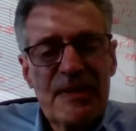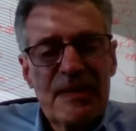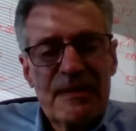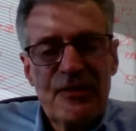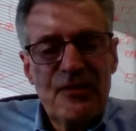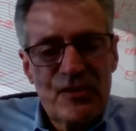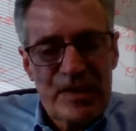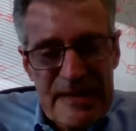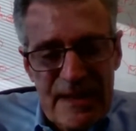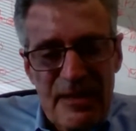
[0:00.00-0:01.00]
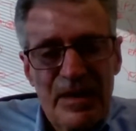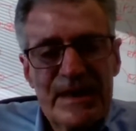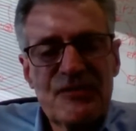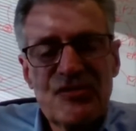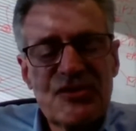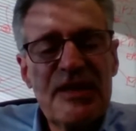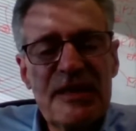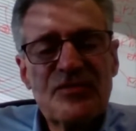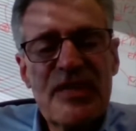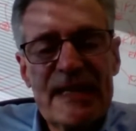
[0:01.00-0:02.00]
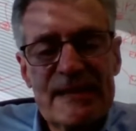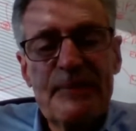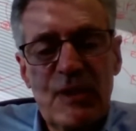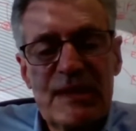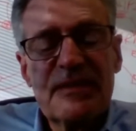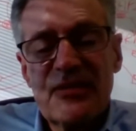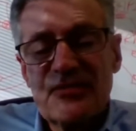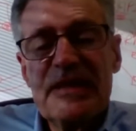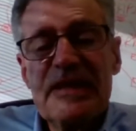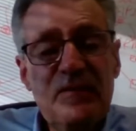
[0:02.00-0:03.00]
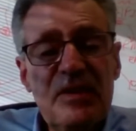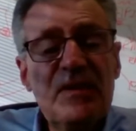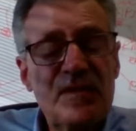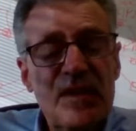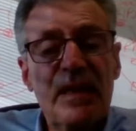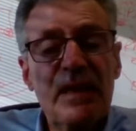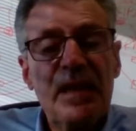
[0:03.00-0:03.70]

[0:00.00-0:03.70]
that you can get on and see exactly what it does in detail.